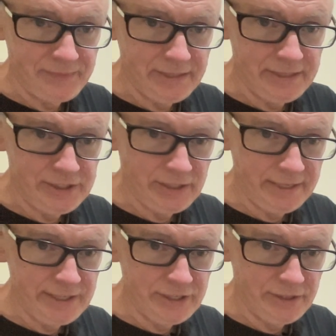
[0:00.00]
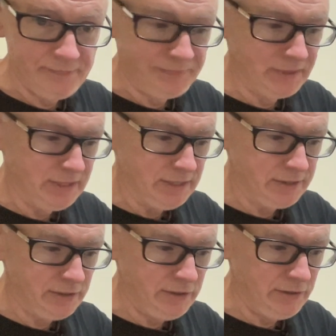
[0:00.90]
the insulation,
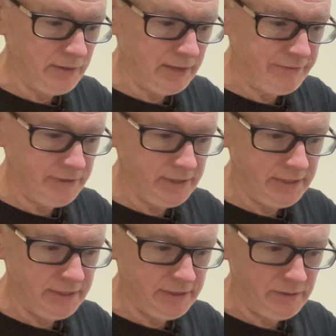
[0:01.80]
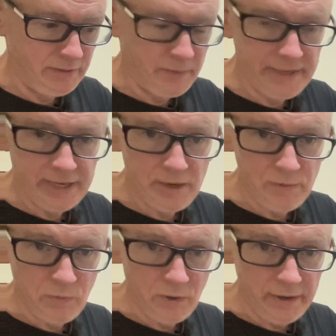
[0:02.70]
so you have the bare
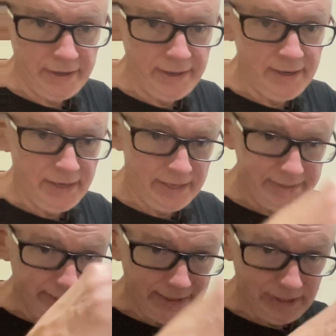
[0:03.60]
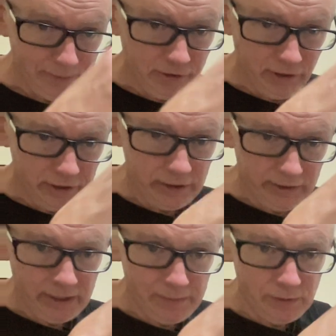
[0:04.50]
copper wire, and then clip crocodile
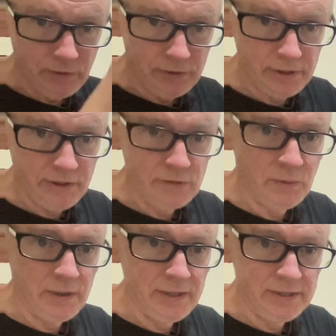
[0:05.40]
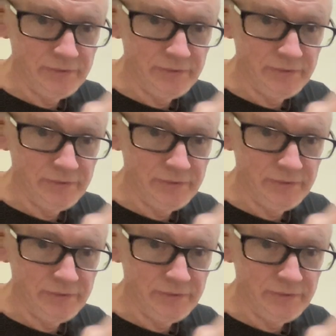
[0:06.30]
clips onto those wires.